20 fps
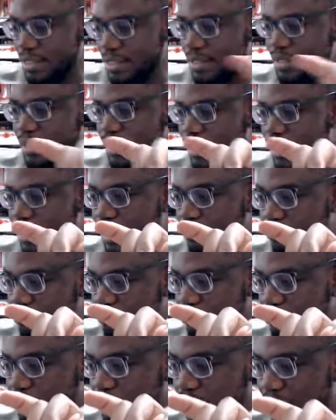
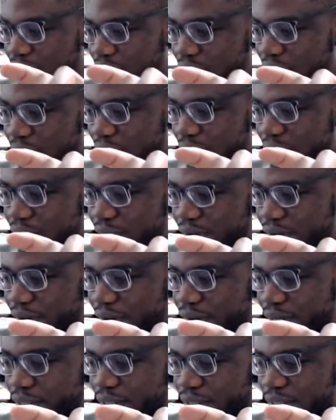it looks all
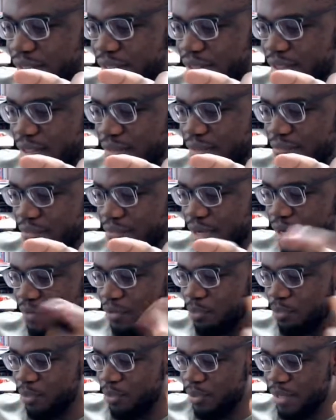right. Might have to
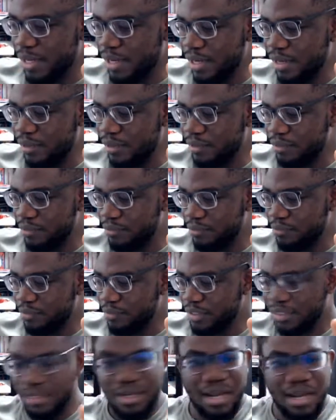pull that out.
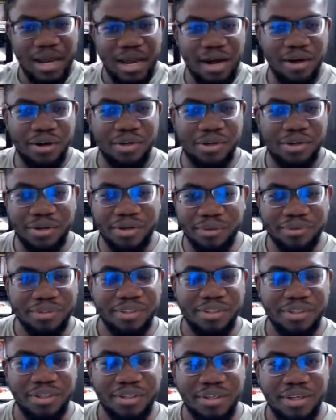I don't know.
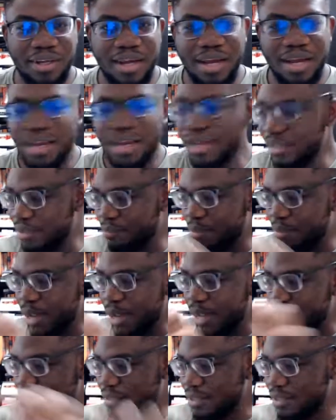I like the
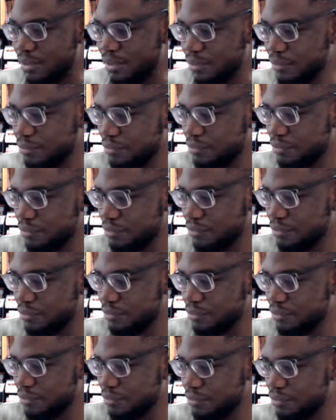bands though.
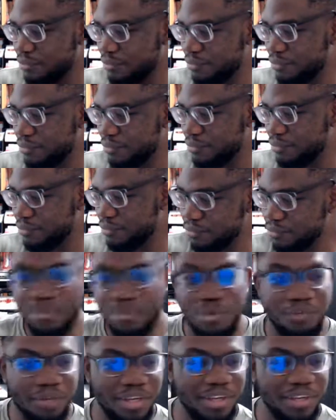It looks like a
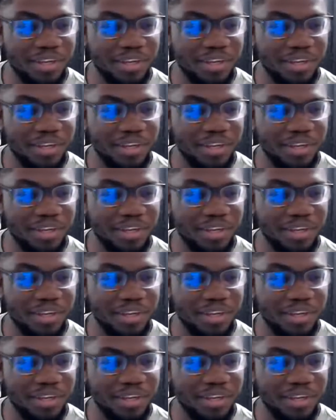movie.